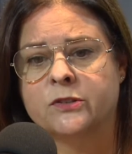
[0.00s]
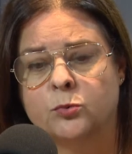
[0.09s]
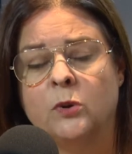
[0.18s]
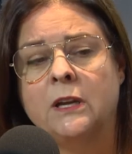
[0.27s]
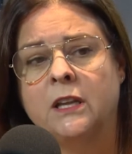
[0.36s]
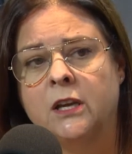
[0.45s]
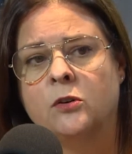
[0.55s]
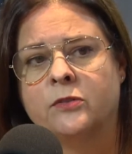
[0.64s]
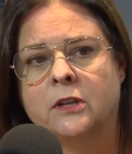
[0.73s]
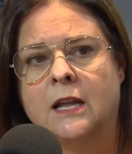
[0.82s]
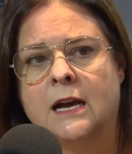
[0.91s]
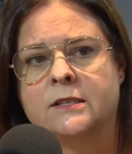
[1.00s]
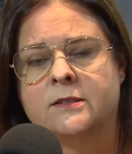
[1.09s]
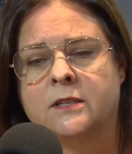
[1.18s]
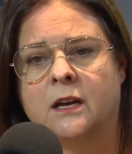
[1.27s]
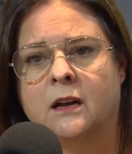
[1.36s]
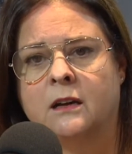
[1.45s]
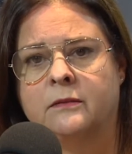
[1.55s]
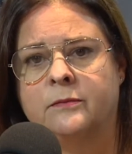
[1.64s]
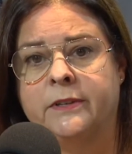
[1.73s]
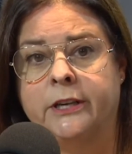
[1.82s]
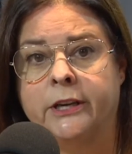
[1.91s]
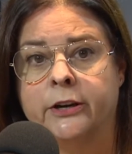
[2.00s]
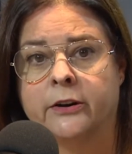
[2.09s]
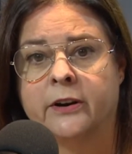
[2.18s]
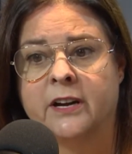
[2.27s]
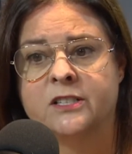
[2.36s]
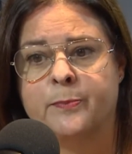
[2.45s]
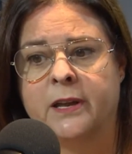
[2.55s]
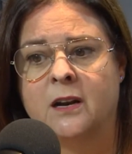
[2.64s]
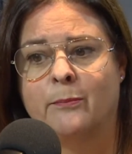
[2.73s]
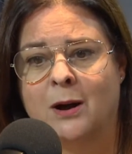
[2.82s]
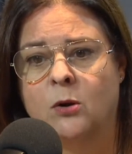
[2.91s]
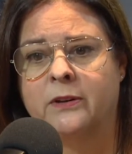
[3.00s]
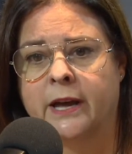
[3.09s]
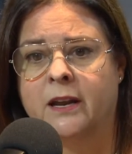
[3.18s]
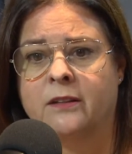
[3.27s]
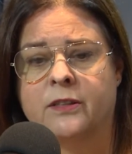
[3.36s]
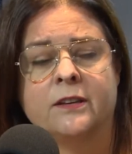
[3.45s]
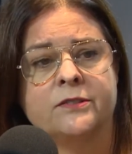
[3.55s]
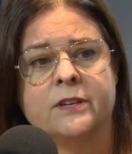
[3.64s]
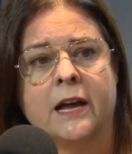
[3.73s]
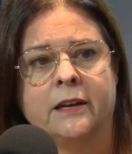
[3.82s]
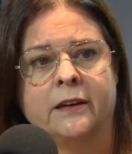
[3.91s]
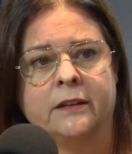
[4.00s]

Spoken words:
really over the last year has been about getting things done.